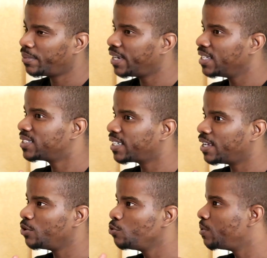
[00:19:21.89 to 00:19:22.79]
but he's
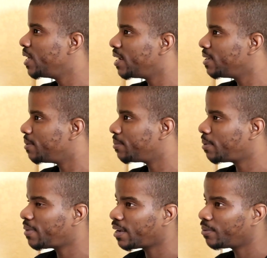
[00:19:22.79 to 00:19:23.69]
saying you hit him.
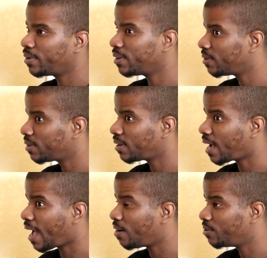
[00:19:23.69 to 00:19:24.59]
I'm like, well,
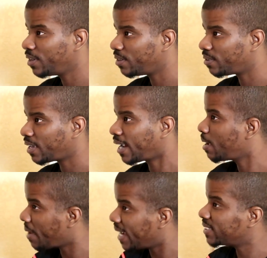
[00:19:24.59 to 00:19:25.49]
I don't know. And I
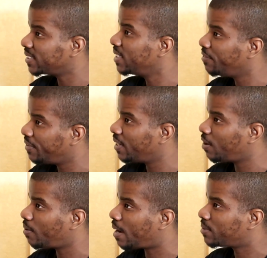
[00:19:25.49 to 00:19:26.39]
kept asking to see the
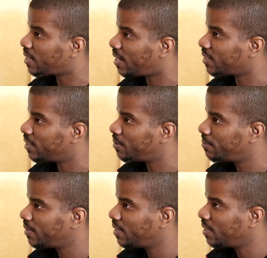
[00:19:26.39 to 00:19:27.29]
video, and I was locked up.
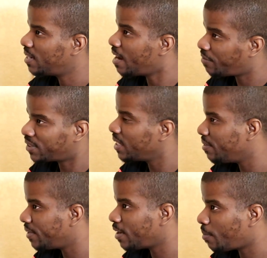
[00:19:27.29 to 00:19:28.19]
Never seen
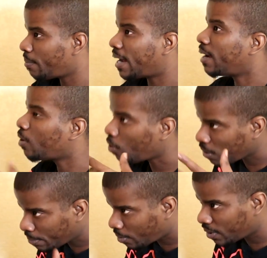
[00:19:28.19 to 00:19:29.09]
the video, but my
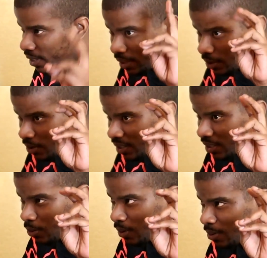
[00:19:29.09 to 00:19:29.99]
court-appointed
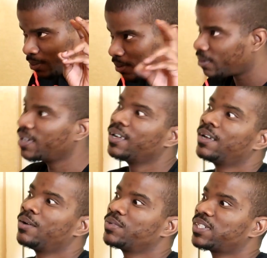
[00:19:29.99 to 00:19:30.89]
lawyer, quote unquote,
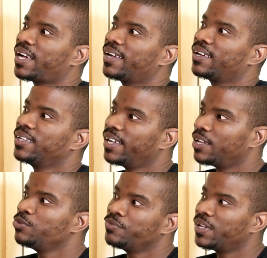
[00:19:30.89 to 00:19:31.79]
was like, yeah,
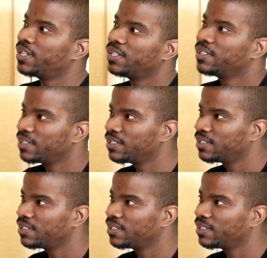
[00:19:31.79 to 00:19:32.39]
you really